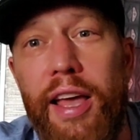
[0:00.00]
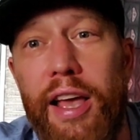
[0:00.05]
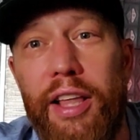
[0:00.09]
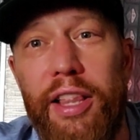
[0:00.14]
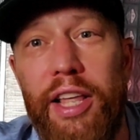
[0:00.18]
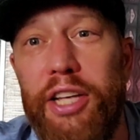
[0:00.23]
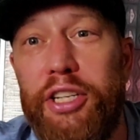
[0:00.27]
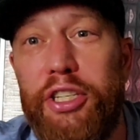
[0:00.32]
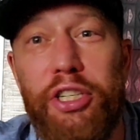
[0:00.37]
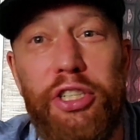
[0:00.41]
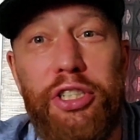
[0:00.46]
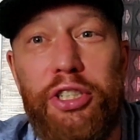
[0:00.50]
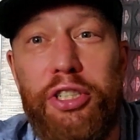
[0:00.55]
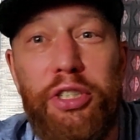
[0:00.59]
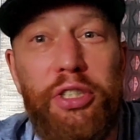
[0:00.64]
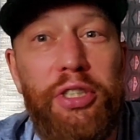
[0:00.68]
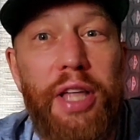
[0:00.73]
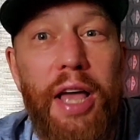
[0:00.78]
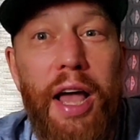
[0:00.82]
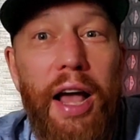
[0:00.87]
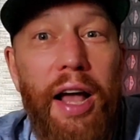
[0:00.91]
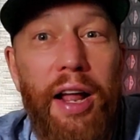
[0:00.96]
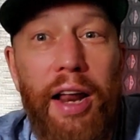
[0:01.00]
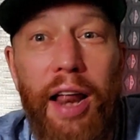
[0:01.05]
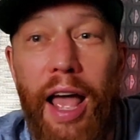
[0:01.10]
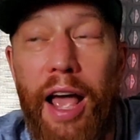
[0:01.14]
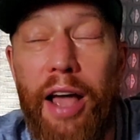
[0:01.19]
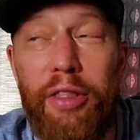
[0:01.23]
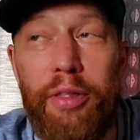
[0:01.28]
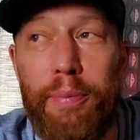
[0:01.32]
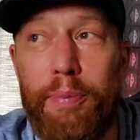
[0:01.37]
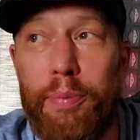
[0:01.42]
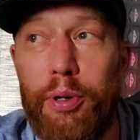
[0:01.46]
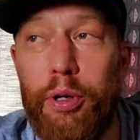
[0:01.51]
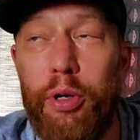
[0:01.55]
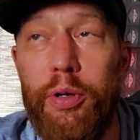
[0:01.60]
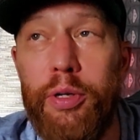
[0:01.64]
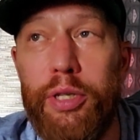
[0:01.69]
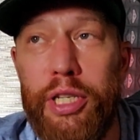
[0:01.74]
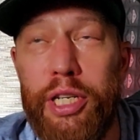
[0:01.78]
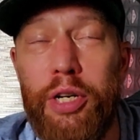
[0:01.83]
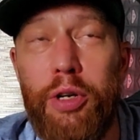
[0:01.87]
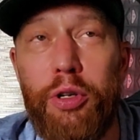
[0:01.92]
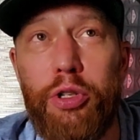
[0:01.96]
It's just out of the blue.
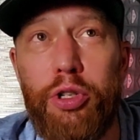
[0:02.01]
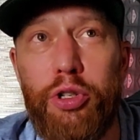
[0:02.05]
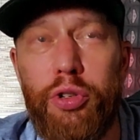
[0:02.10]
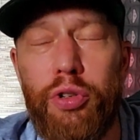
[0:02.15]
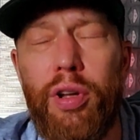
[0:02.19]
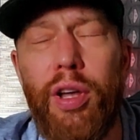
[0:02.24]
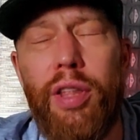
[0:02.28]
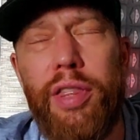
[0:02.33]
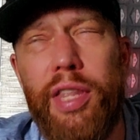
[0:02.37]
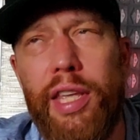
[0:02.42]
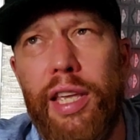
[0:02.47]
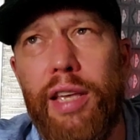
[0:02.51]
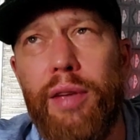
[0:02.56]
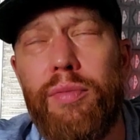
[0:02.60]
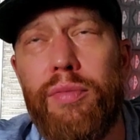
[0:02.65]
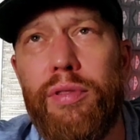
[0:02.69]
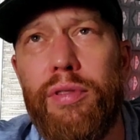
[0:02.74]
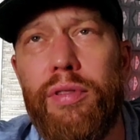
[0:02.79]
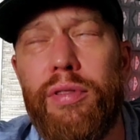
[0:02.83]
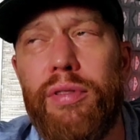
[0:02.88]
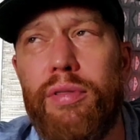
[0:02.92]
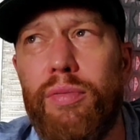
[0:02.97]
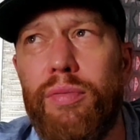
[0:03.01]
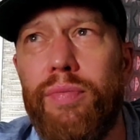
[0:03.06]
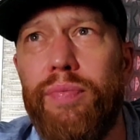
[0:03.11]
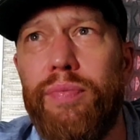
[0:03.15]
It's in I think it was,